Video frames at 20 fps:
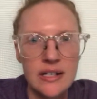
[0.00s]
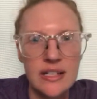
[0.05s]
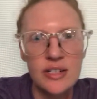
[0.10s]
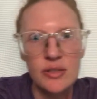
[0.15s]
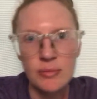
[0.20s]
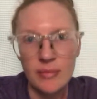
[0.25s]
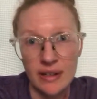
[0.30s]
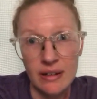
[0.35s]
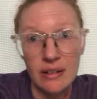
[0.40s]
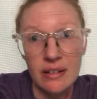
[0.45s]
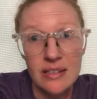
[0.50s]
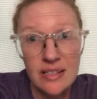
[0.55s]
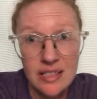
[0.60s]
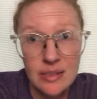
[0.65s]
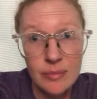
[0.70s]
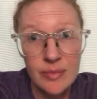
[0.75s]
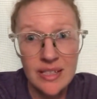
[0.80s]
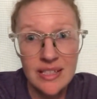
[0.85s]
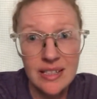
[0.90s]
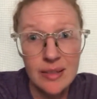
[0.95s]
to my
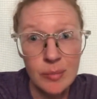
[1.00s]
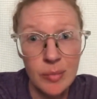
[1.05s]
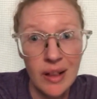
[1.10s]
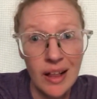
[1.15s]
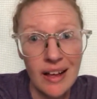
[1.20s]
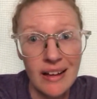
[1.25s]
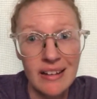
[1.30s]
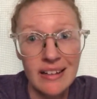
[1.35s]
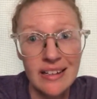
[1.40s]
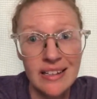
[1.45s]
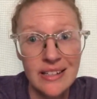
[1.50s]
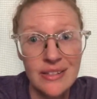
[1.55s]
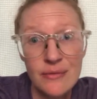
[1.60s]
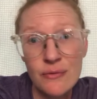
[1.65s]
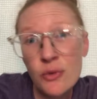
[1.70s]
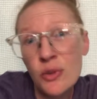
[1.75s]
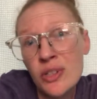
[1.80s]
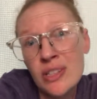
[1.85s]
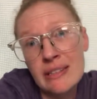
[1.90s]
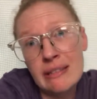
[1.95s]
ostomy supplies
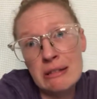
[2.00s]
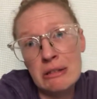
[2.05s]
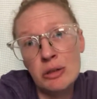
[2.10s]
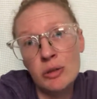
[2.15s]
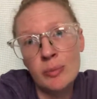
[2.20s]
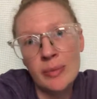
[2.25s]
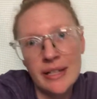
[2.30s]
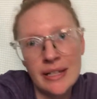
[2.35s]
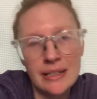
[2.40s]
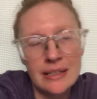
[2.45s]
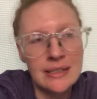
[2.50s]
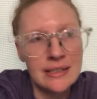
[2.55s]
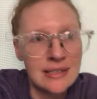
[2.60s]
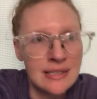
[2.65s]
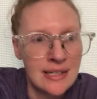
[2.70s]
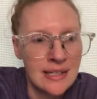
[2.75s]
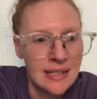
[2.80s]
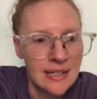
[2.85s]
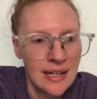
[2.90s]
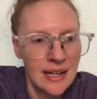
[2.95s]
for a little bit
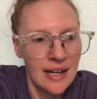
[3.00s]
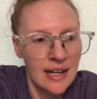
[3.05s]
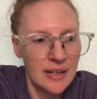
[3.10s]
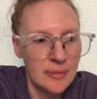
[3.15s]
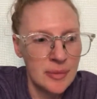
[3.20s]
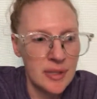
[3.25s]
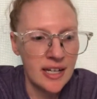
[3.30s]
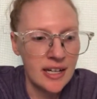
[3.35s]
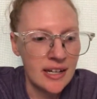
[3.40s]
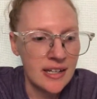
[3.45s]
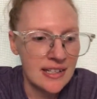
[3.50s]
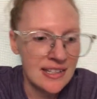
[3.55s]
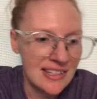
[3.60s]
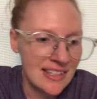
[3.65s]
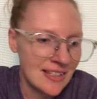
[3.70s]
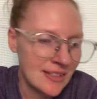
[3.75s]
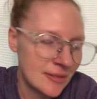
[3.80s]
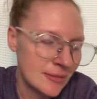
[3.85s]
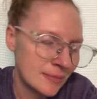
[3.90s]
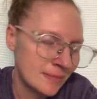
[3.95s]

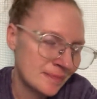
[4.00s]
because